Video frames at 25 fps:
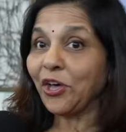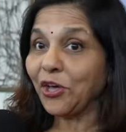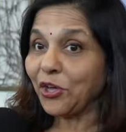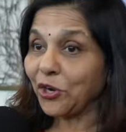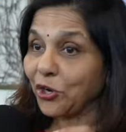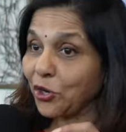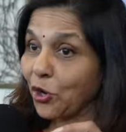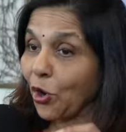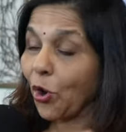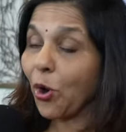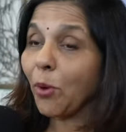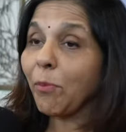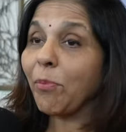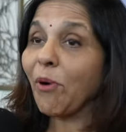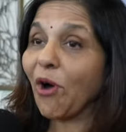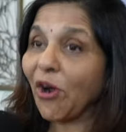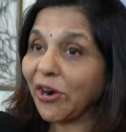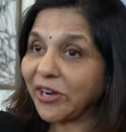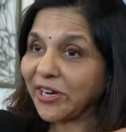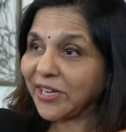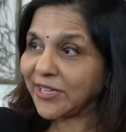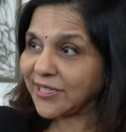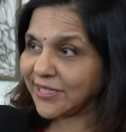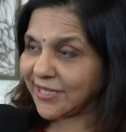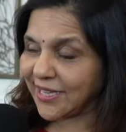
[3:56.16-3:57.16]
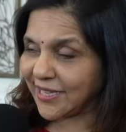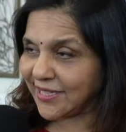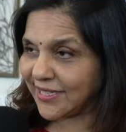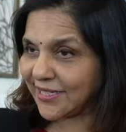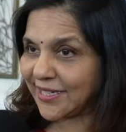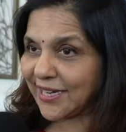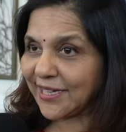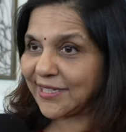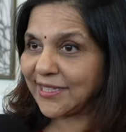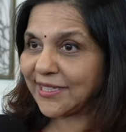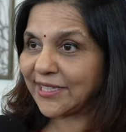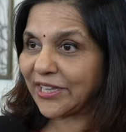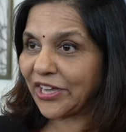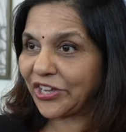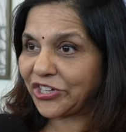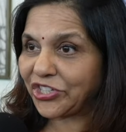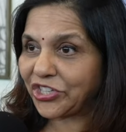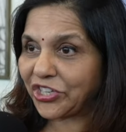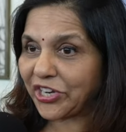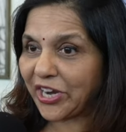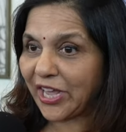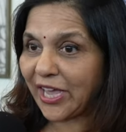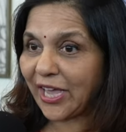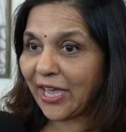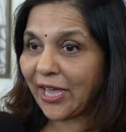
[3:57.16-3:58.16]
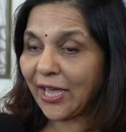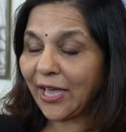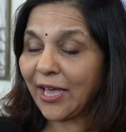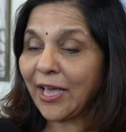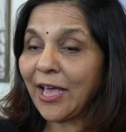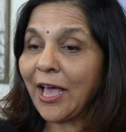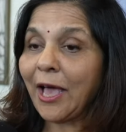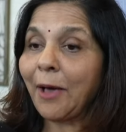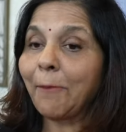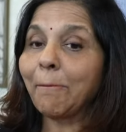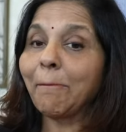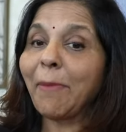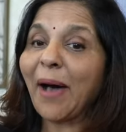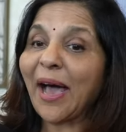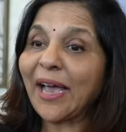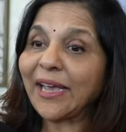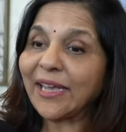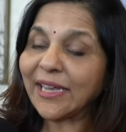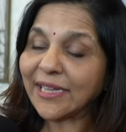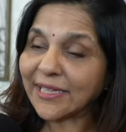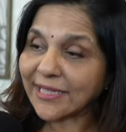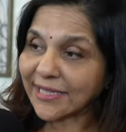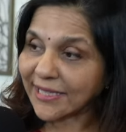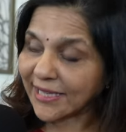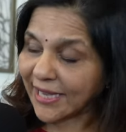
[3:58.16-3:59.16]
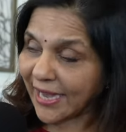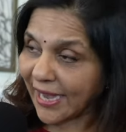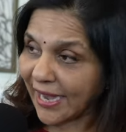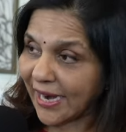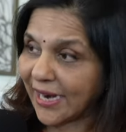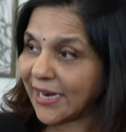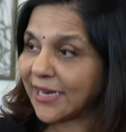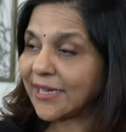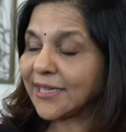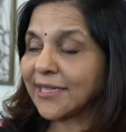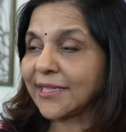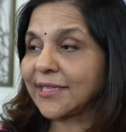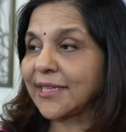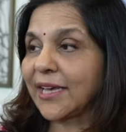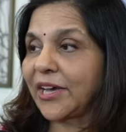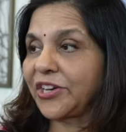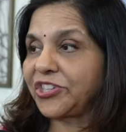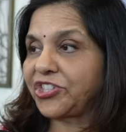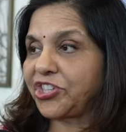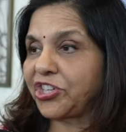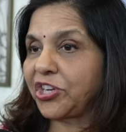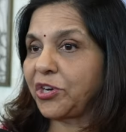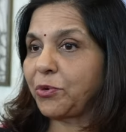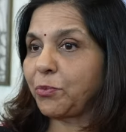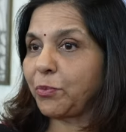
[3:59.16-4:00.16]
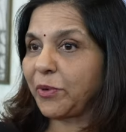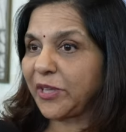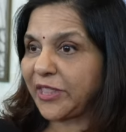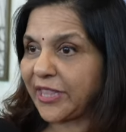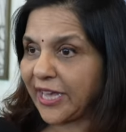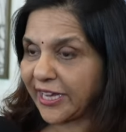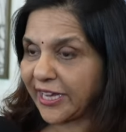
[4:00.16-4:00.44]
robot. Robot-assisted surgery by a skilled surgeon with